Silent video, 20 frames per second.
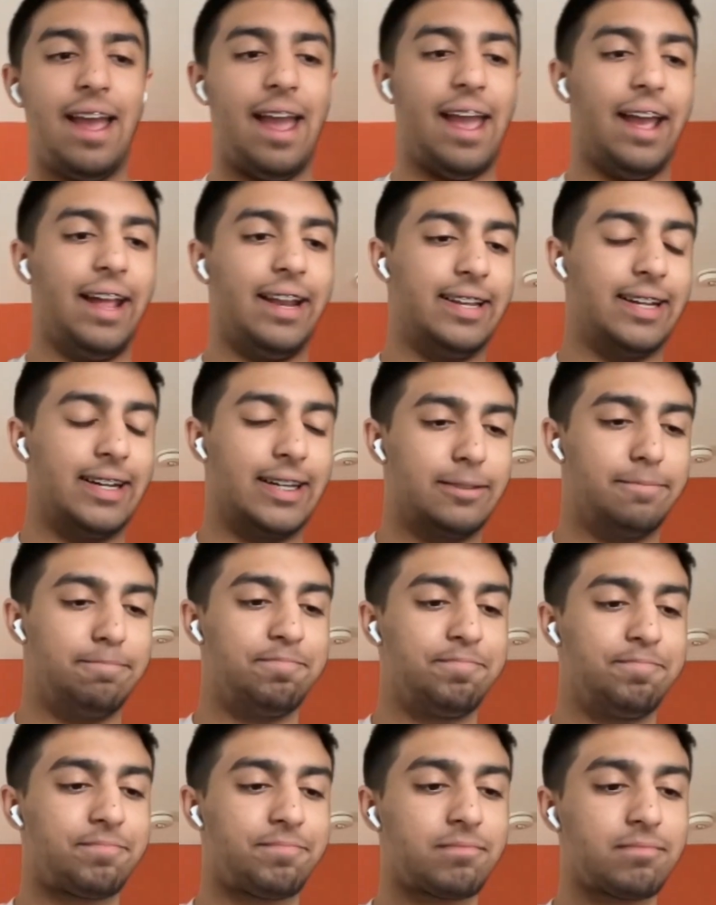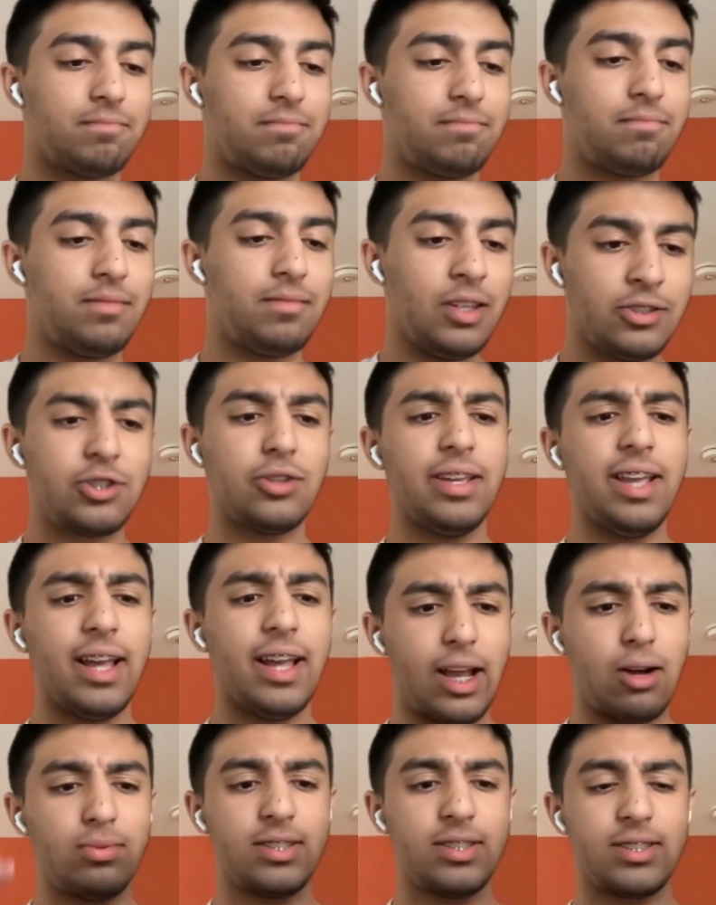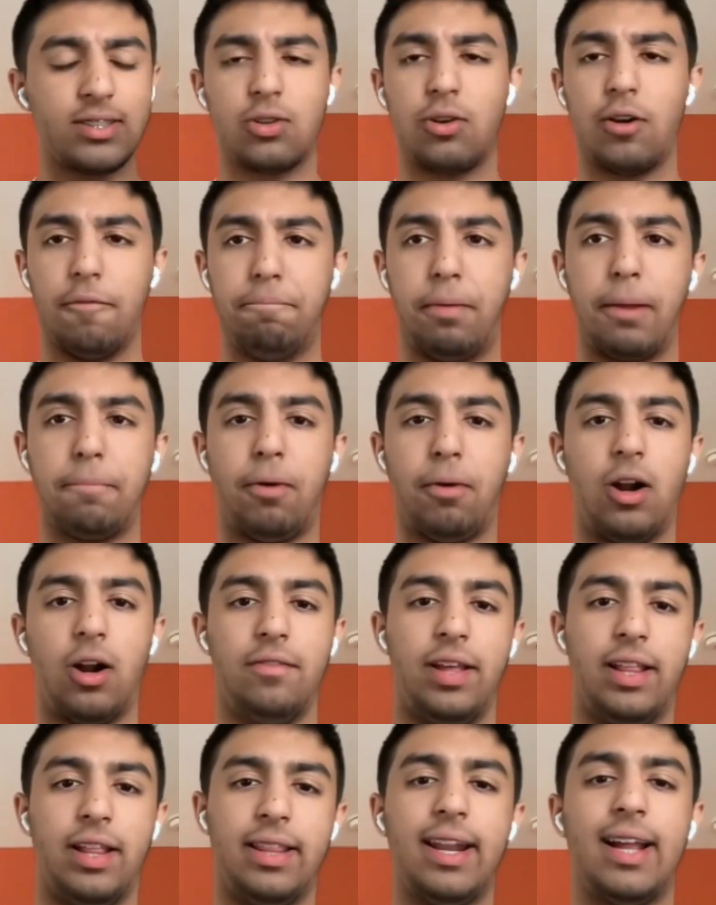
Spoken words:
And so yeah, that was a sort of big part of it.